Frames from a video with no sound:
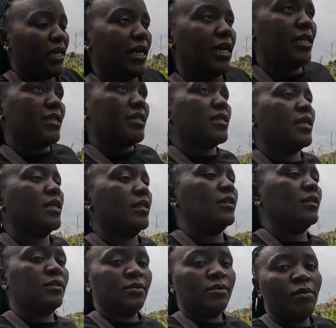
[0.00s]
rice
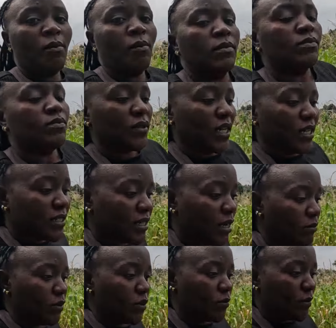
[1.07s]
and
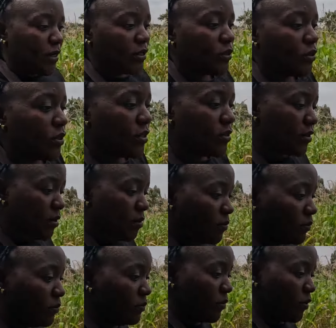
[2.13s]
some tomatoes
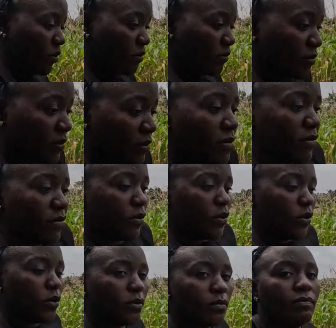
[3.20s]
for
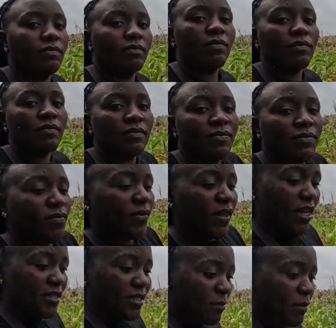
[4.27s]
home
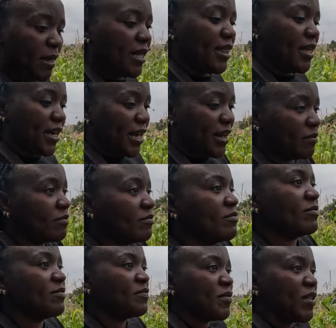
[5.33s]
as a mother. Yeah,
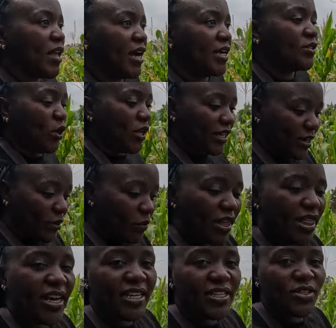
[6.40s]
actually the
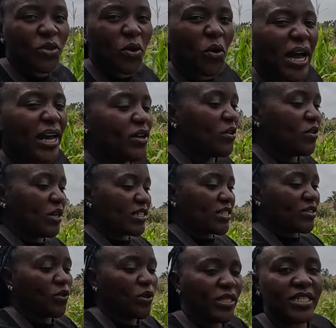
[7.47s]
weather is so, I don't know, it's
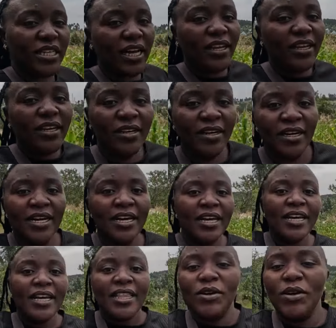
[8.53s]
not sunny, the